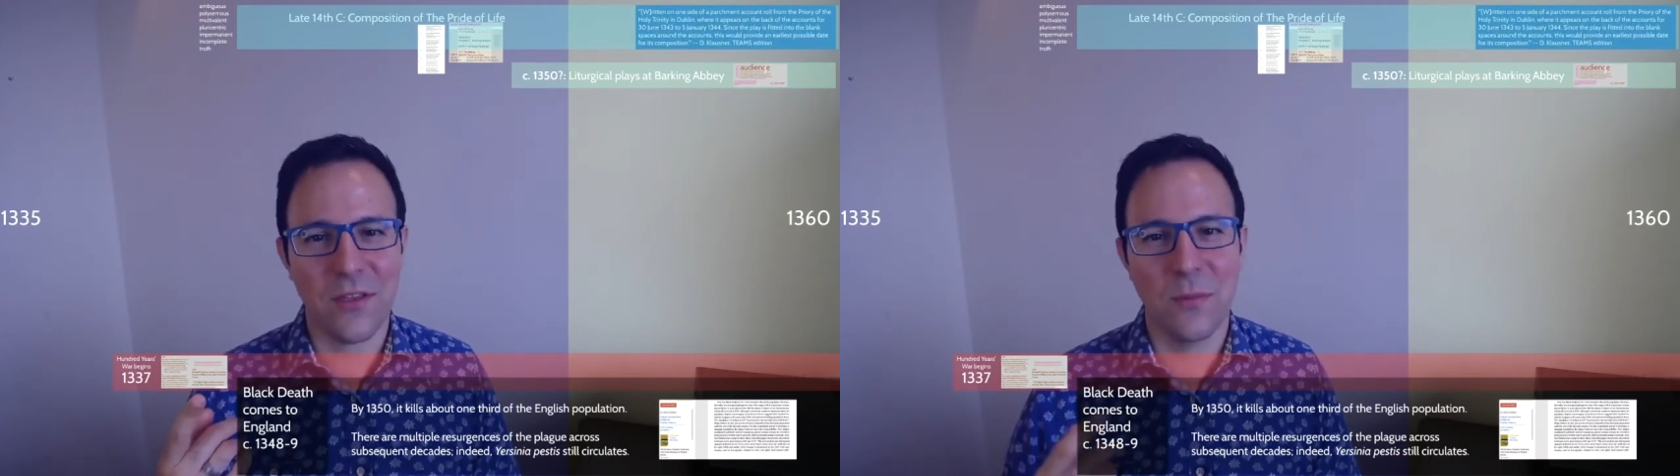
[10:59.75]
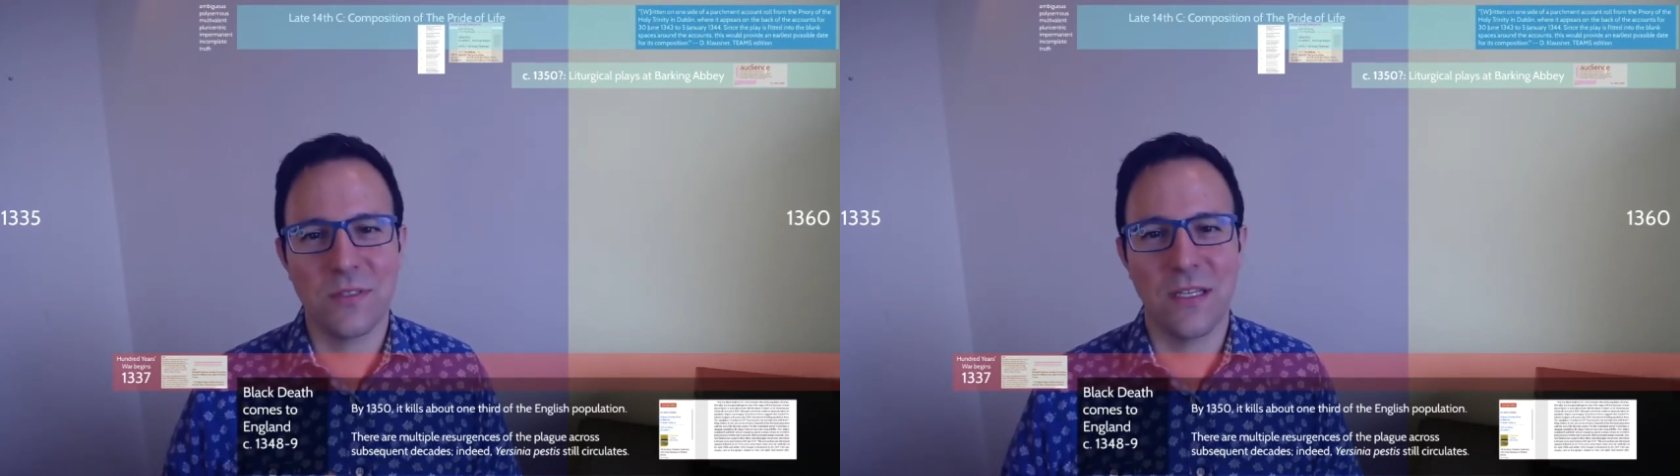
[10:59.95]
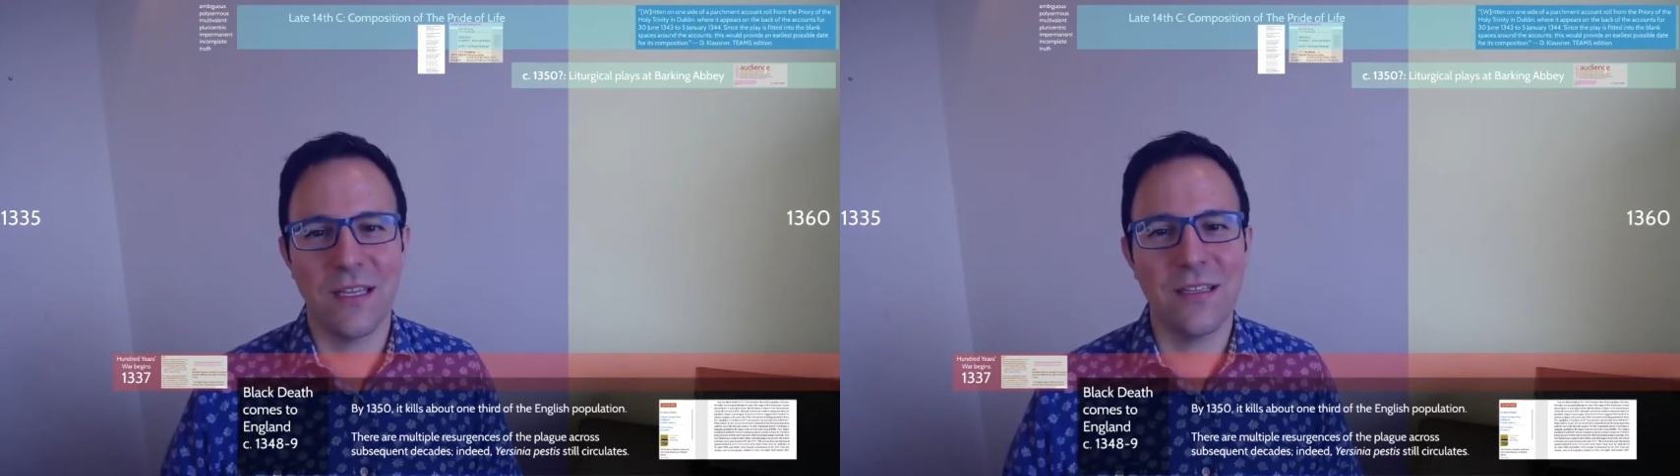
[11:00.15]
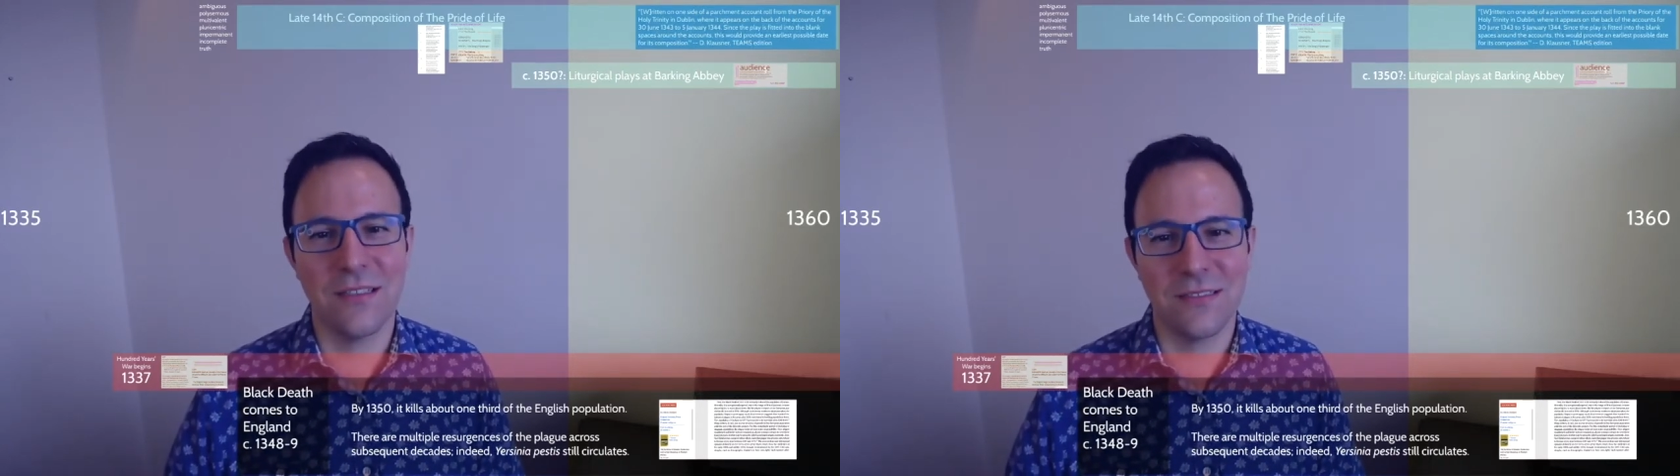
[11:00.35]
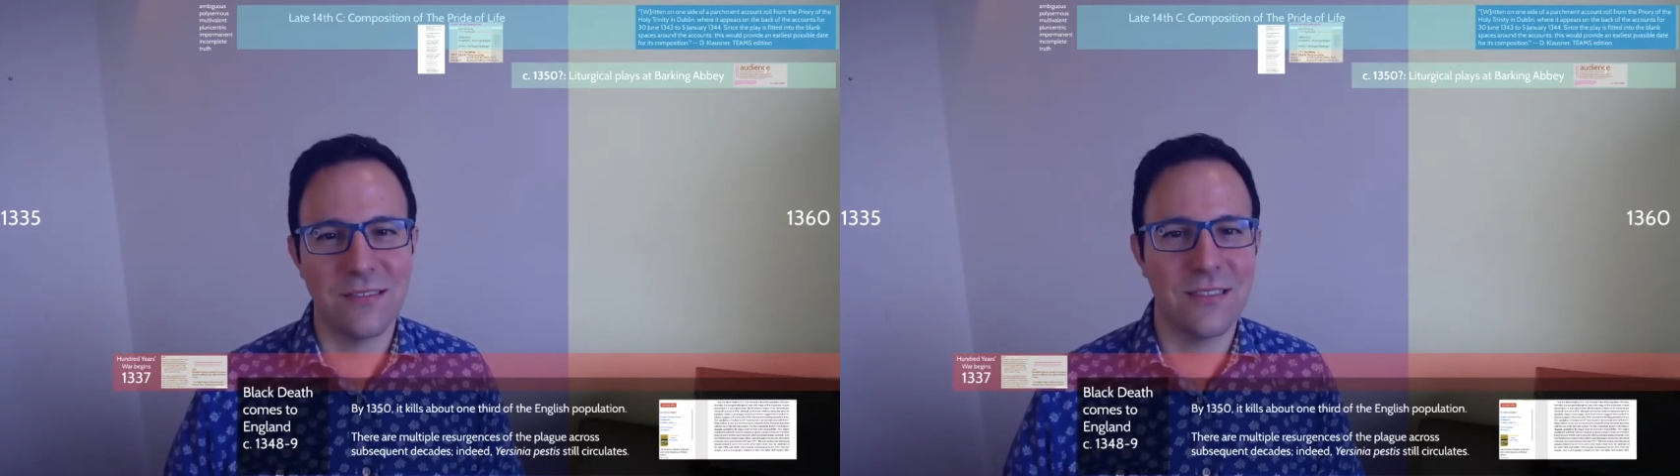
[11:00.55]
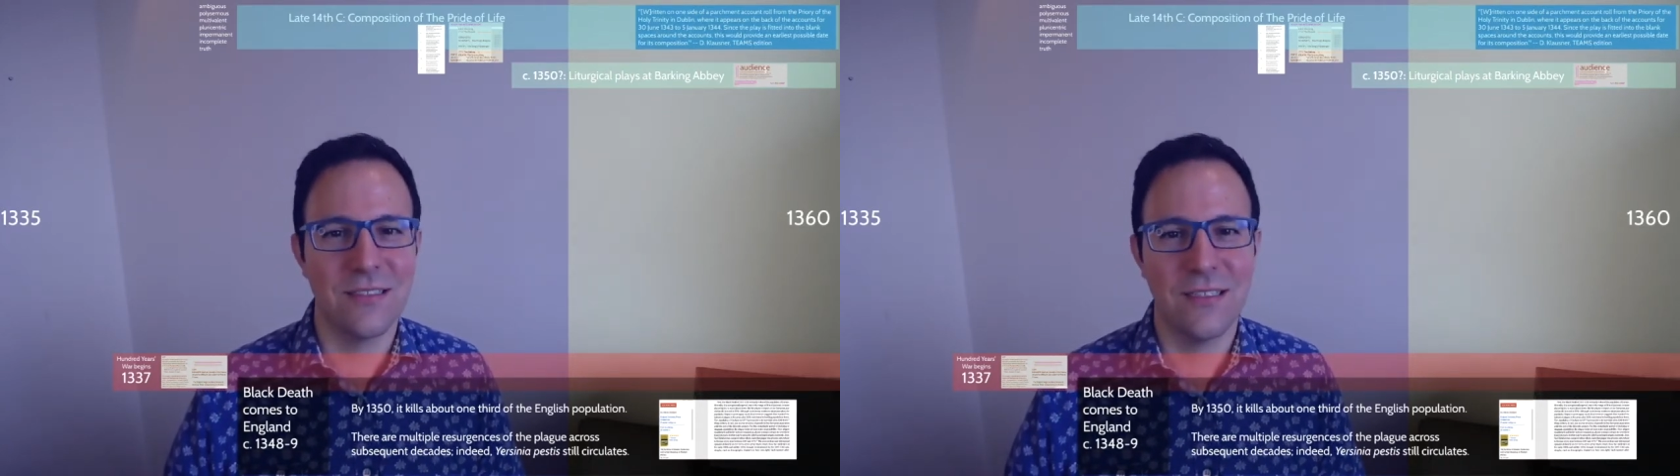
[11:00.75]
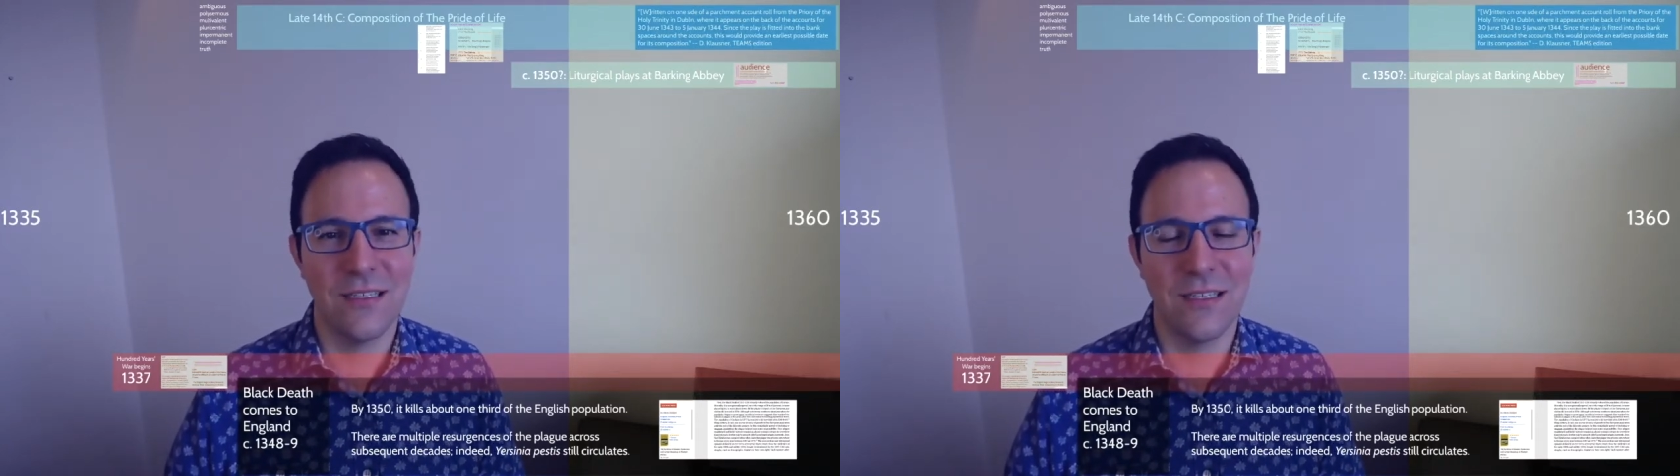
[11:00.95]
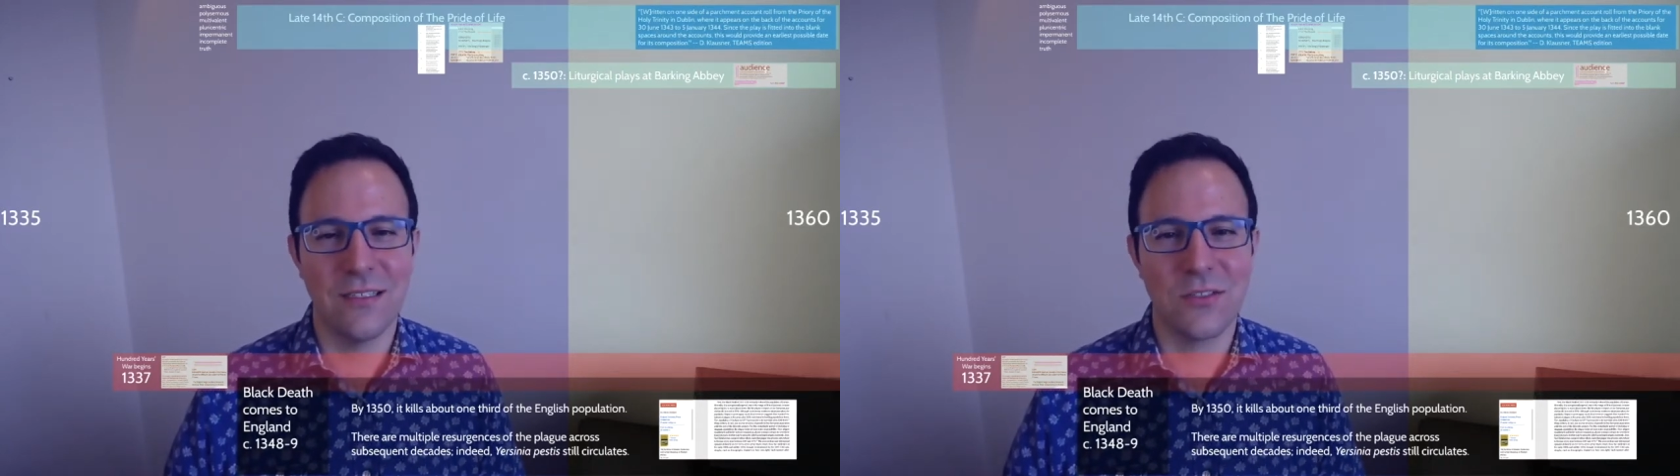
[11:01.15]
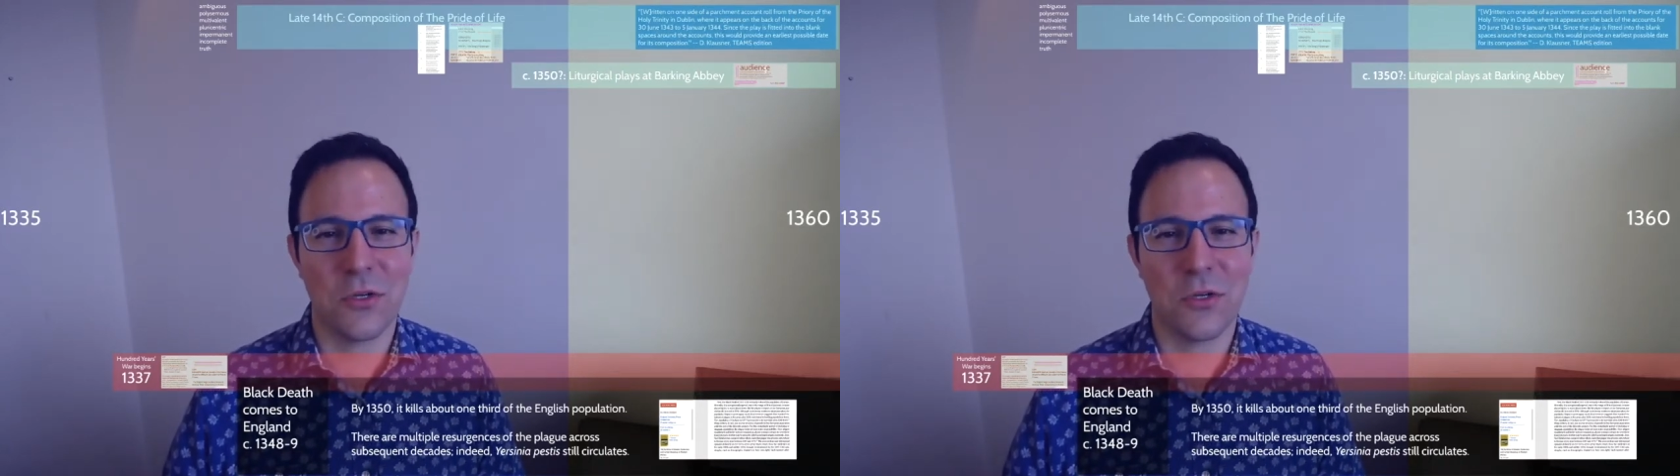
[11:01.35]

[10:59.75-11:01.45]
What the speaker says: comes to England in circa